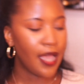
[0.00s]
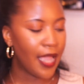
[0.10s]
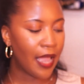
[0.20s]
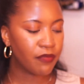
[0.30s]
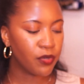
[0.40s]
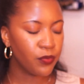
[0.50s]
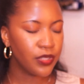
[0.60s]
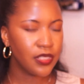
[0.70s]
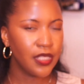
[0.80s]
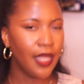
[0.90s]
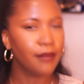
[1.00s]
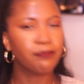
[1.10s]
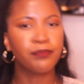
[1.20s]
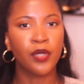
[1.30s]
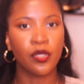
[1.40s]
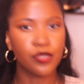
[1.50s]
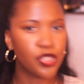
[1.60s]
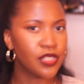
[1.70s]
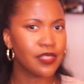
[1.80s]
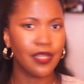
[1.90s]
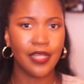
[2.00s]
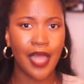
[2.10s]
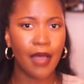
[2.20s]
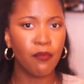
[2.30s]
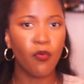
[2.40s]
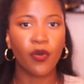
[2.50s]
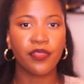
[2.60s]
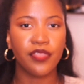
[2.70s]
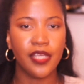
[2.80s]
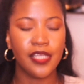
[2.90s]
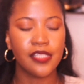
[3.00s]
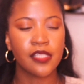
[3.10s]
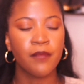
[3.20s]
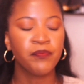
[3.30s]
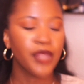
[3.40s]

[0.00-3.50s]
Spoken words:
I haven't really like purchased a lot more things.